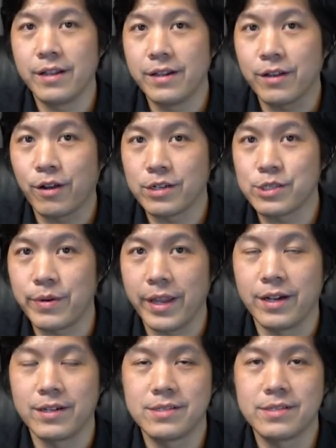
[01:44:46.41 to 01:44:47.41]
the
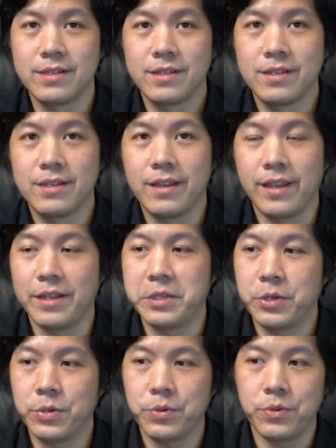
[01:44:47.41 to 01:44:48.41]
constraints
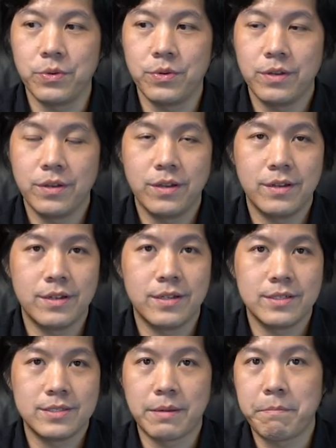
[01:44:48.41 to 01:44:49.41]
into
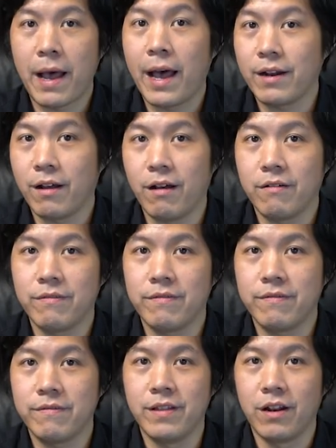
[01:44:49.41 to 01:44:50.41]
some part of
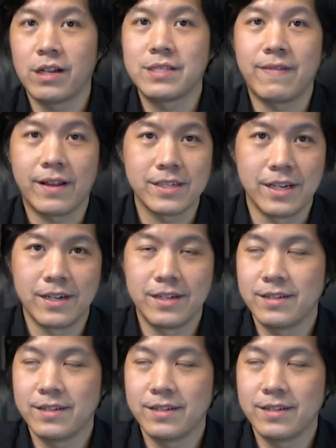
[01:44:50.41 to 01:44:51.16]
the loss function.